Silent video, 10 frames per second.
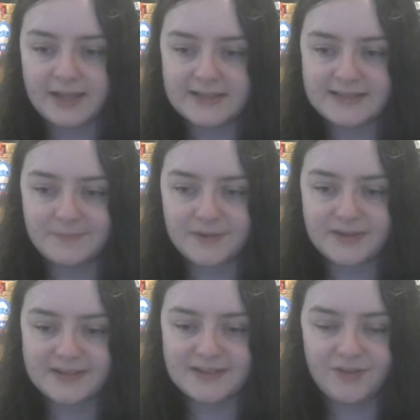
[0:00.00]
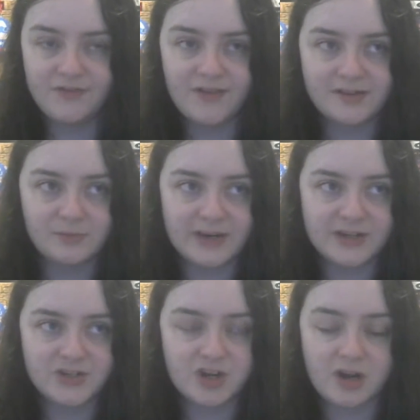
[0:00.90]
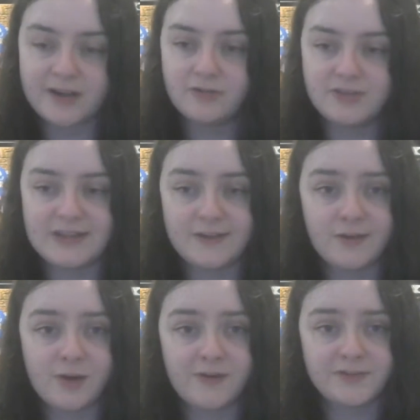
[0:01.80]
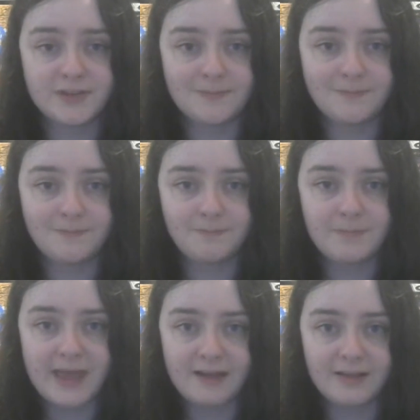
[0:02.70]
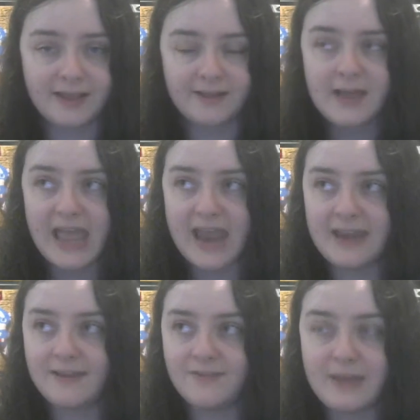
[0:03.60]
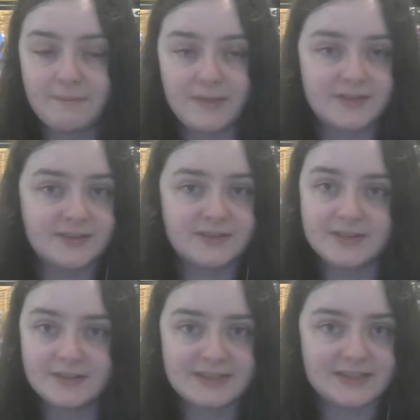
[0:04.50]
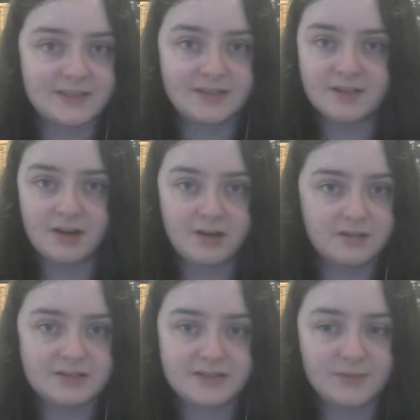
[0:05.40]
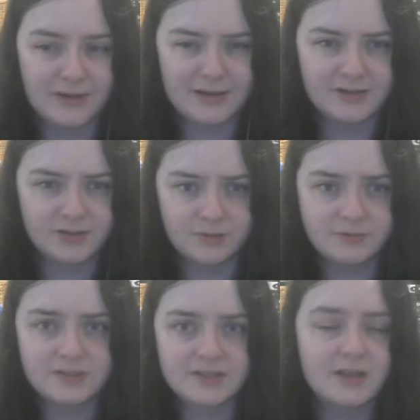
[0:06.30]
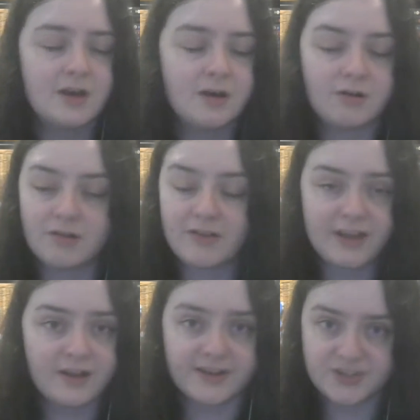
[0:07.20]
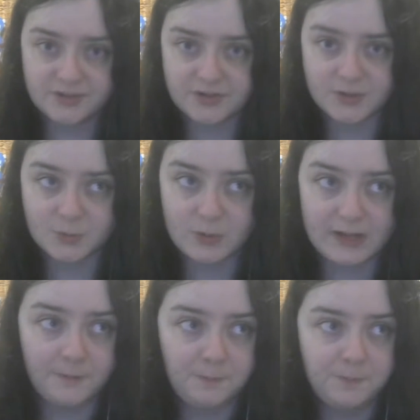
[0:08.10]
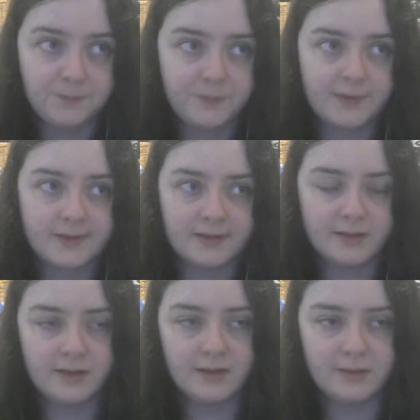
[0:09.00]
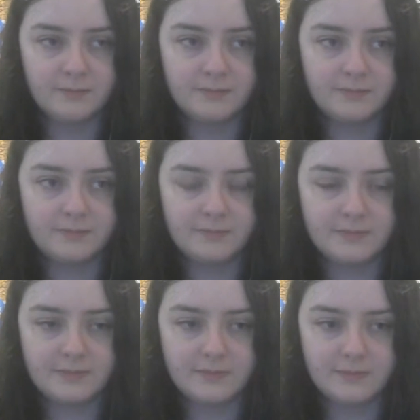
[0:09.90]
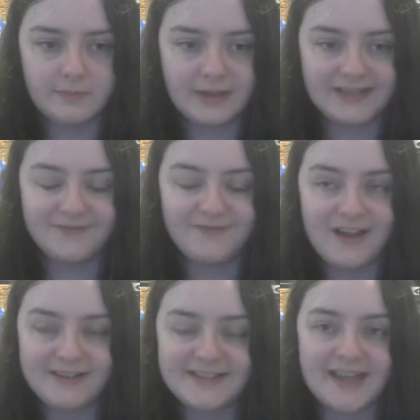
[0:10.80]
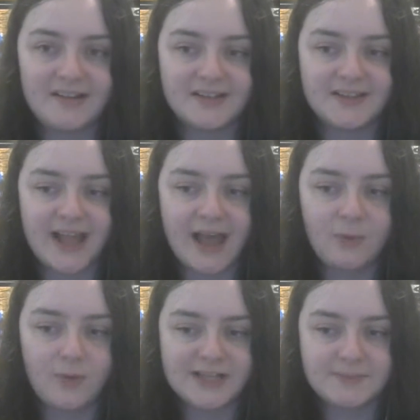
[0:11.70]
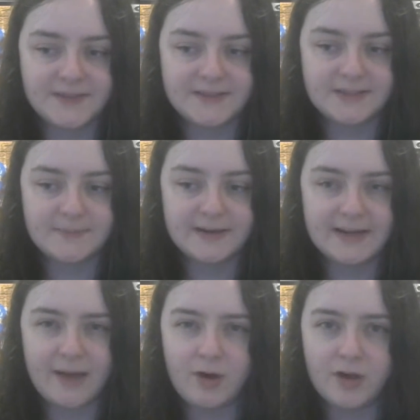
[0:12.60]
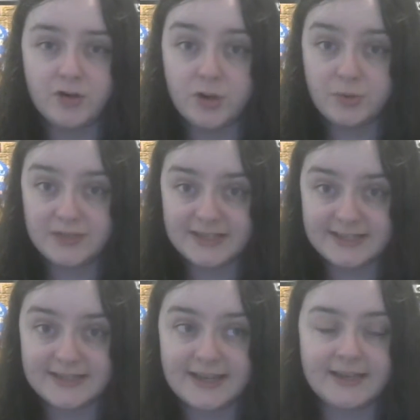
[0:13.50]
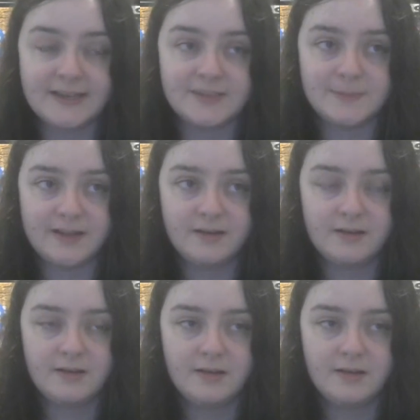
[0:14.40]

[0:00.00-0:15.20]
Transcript: Is it because if you find a witch child, then you can go after the parent, like any of their mothers and sisters and aunts who are adults, or are they hurting children as well? Um, it's very scary to think how widespread this has been and how unnoticed it has been.